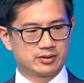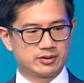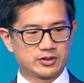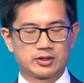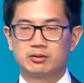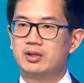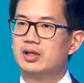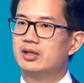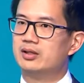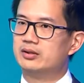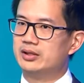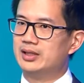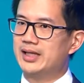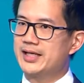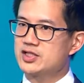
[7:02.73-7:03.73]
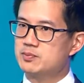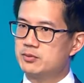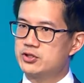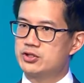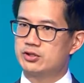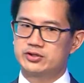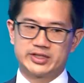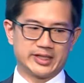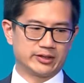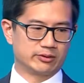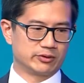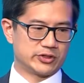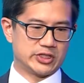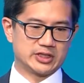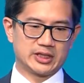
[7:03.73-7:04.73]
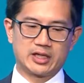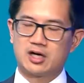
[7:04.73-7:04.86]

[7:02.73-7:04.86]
So less mature technologies like